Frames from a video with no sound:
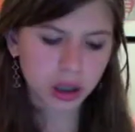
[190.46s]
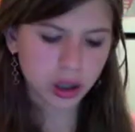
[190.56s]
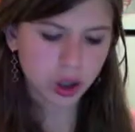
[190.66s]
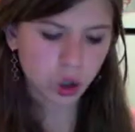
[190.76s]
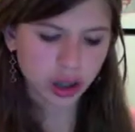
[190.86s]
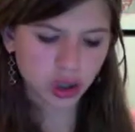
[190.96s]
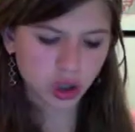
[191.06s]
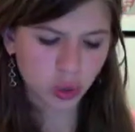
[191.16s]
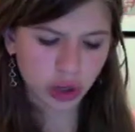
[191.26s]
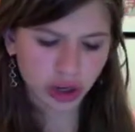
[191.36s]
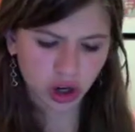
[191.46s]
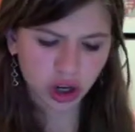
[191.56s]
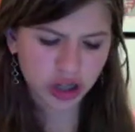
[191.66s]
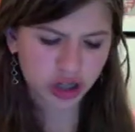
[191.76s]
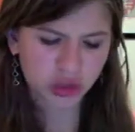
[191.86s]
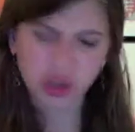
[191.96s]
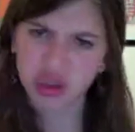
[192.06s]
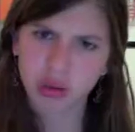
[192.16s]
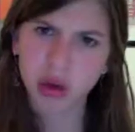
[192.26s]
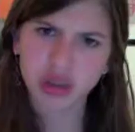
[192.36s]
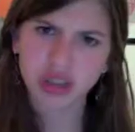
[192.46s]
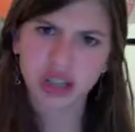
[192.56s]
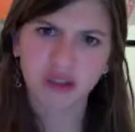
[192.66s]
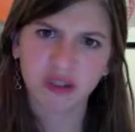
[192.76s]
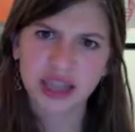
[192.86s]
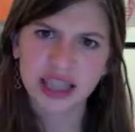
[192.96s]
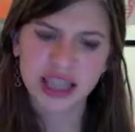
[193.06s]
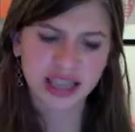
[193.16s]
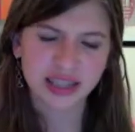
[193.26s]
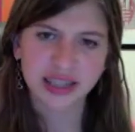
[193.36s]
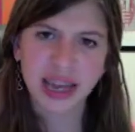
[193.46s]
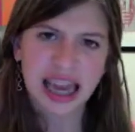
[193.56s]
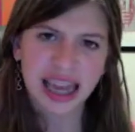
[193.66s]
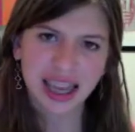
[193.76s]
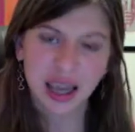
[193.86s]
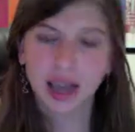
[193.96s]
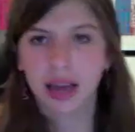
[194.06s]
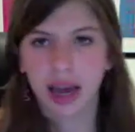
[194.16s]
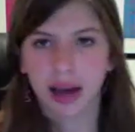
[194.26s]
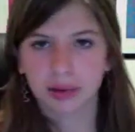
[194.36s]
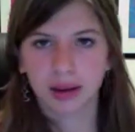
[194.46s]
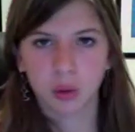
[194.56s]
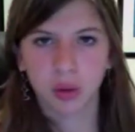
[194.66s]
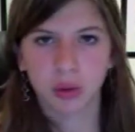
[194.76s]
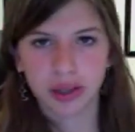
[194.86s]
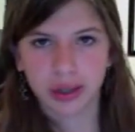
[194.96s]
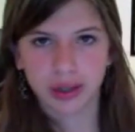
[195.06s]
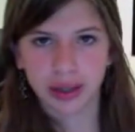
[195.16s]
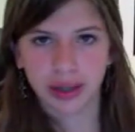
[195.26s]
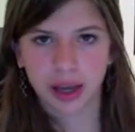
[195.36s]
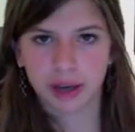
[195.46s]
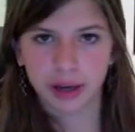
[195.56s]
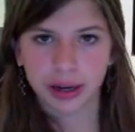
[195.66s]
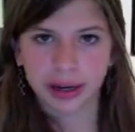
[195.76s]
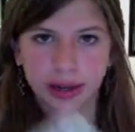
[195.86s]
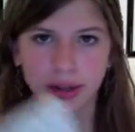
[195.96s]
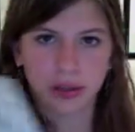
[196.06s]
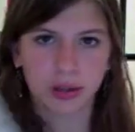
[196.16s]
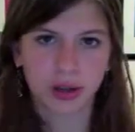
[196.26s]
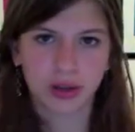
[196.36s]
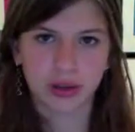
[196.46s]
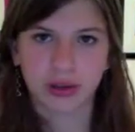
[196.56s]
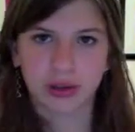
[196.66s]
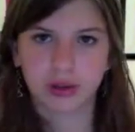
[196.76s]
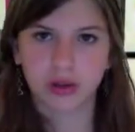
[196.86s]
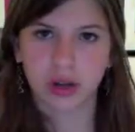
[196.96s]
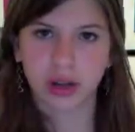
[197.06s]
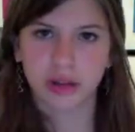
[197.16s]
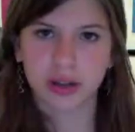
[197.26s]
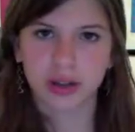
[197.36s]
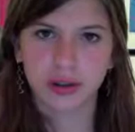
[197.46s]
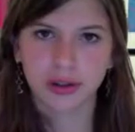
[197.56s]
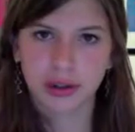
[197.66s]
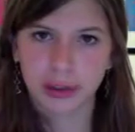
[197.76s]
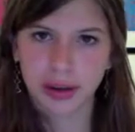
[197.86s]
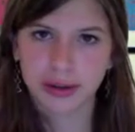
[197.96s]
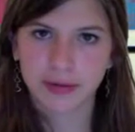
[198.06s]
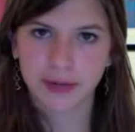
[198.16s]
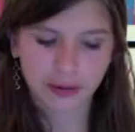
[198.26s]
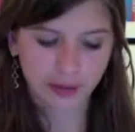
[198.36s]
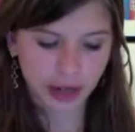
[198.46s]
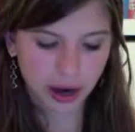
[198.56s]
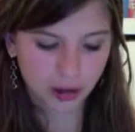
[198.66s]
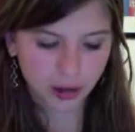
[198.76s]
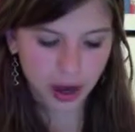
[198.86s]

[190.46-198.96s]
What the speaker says: going to encourage you to throw yourself into this." And yeah, I will be using a very conspicuous script for the rest of this video.